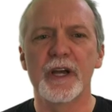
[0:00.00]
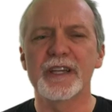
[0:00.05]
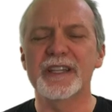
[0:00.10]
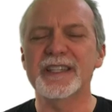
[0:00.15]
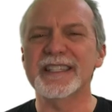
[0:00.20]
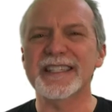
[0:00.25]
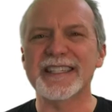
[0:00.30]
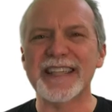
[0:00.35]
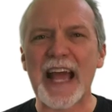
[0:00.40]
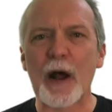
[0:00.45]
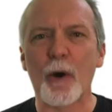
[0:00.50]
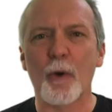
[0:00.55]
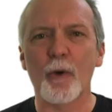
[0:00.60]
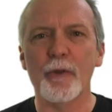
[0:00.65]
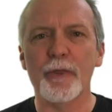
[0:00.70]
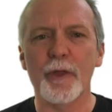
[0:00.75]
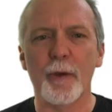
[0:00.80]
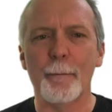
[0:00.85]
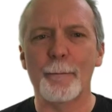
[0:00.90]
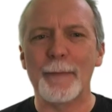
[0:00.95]
to scour
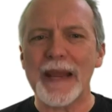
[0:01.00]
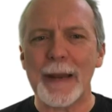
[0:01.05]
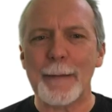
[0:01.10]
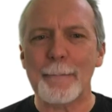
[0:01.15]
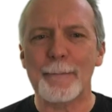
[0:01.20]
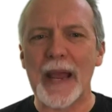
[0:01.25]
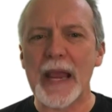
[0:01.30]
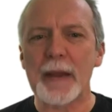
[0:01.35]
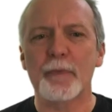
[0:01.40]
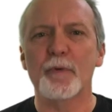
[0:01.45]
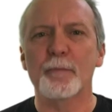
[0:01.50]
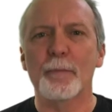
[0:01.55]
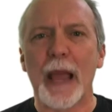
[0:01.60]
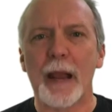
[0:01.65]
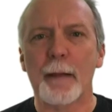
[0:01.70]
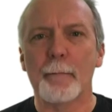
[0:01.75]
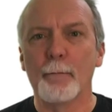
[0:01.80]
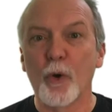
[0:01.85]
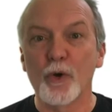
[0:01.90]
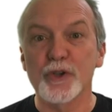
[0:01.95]
their big
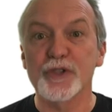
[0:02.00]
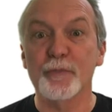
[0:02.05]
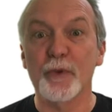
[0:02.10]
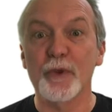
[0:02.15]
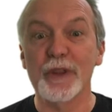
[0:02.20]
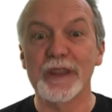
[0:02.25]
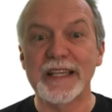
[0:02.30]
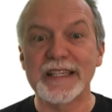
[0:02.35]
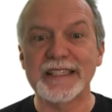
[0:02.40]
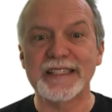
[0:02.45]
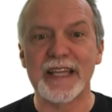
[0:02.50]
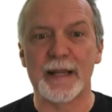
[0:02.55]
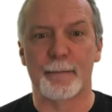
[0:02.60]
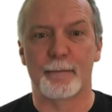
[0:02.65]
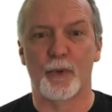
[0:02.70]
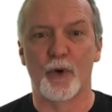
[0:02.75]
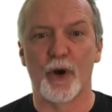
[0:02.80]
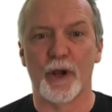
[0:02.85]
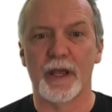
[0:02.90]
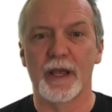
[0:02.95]
paperback multiple listing
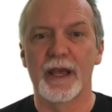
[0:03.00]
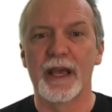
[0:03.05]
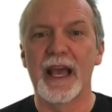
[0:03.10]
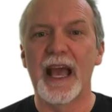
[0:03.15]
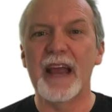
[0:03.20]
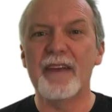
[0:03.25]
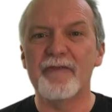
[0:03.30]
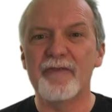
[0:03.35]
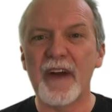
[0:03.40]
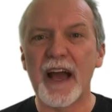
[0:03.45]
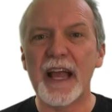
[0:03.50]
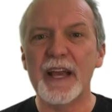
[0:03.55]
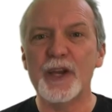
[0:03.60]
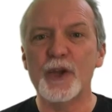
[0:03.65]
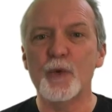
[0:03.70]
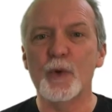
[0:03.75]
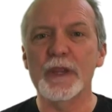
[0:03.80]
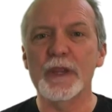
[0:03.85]
book and find you a